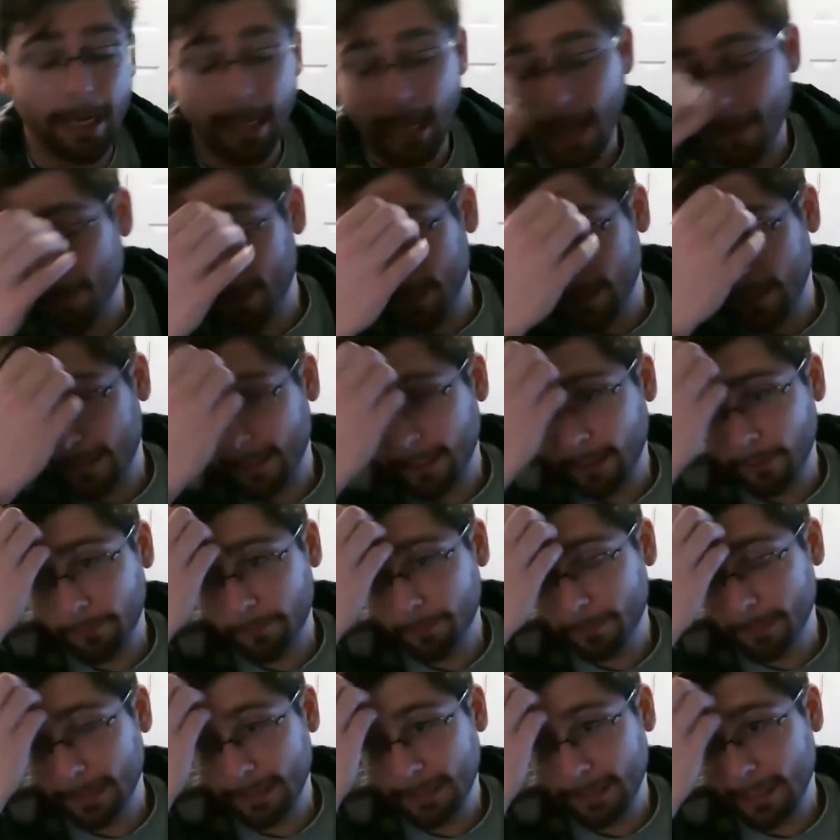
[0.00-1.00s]
got myself
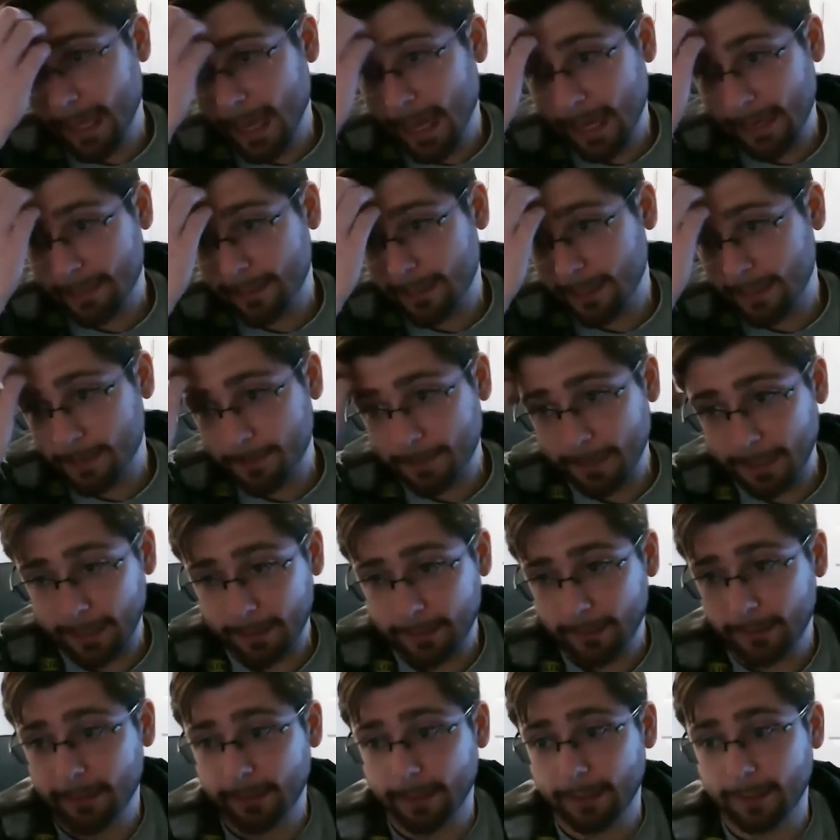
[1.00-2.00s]
media access, but I
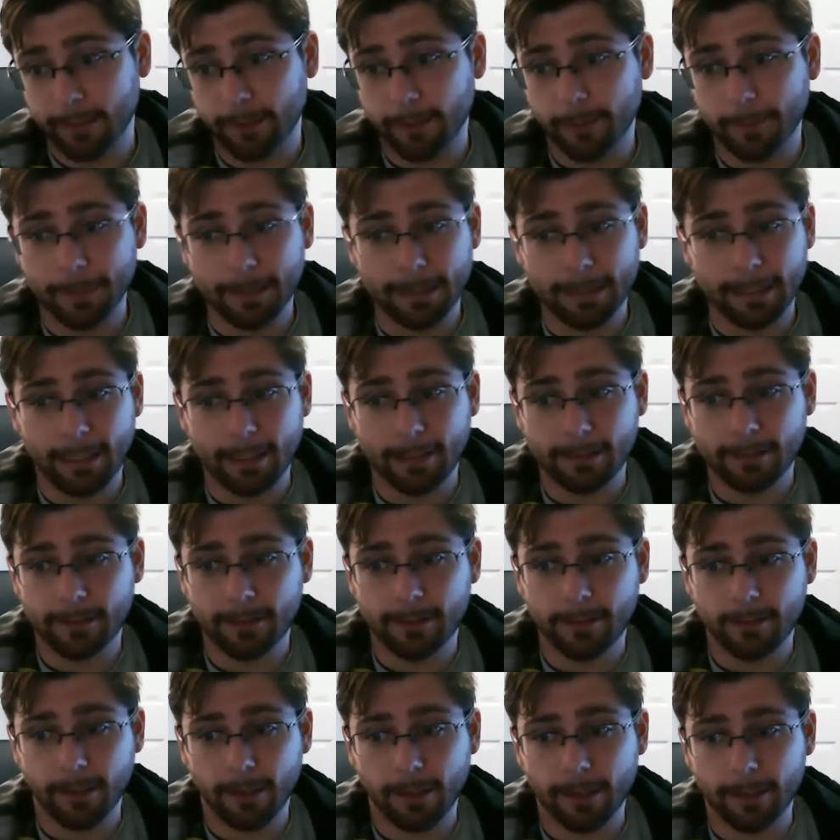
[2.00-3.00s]
couldn't get her media access,
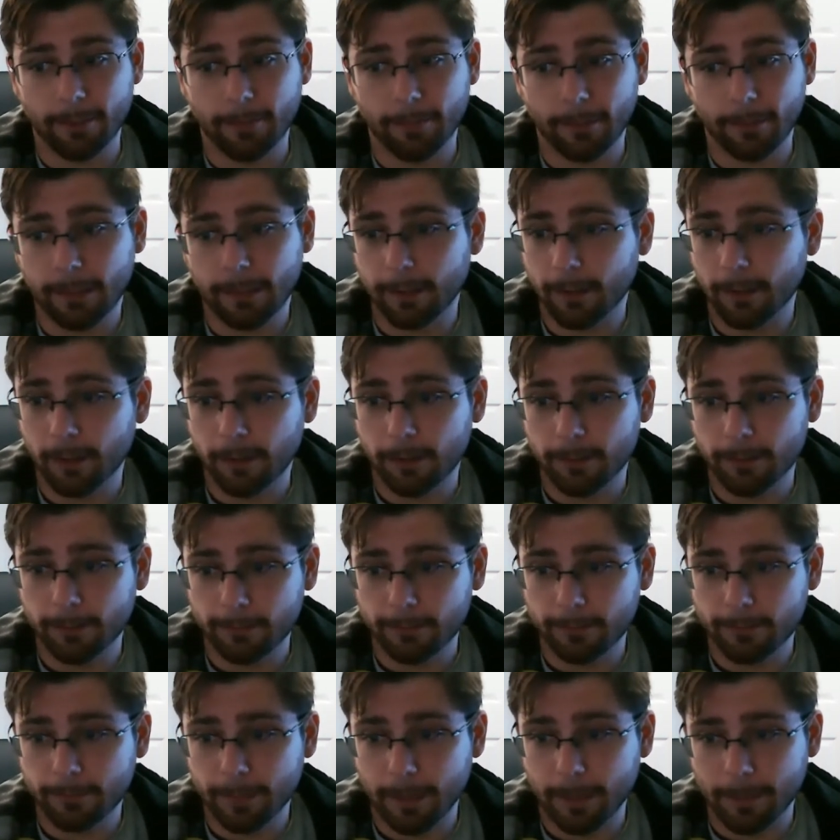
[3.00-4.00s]
so I didn't want to go
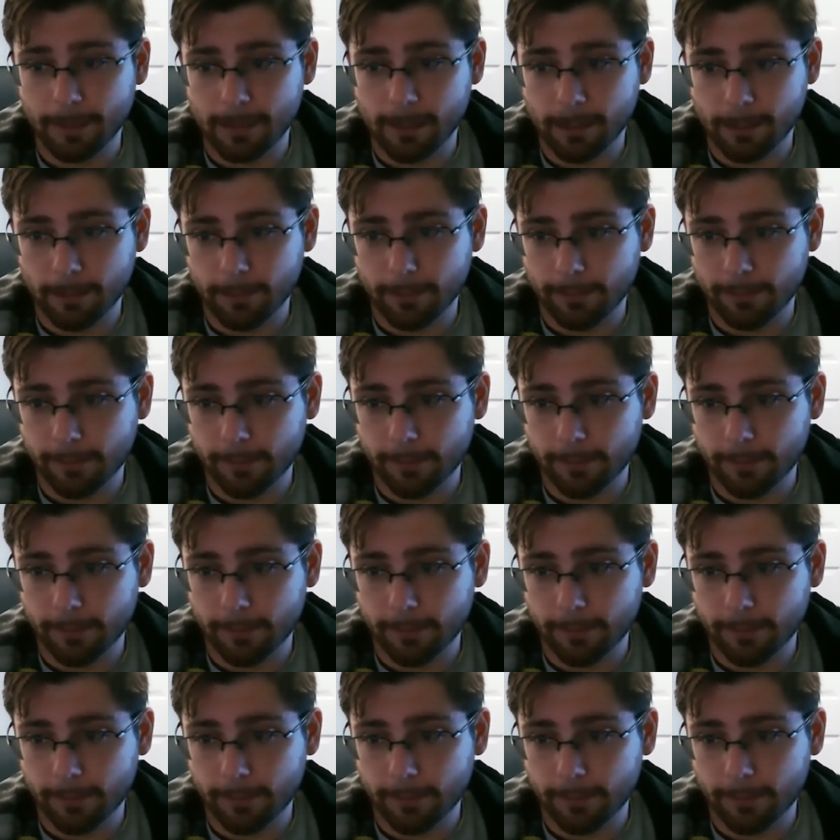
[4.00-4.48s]
by myself.